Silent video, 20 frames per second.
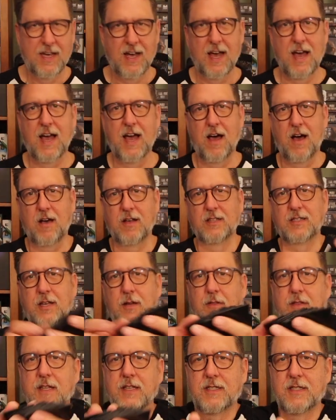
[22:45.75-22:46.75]

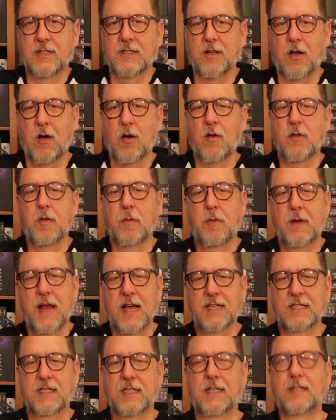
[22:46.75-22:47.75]
Also, this is all the
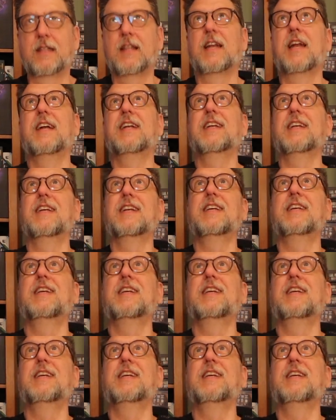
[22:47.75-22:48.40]
plastic that I didn't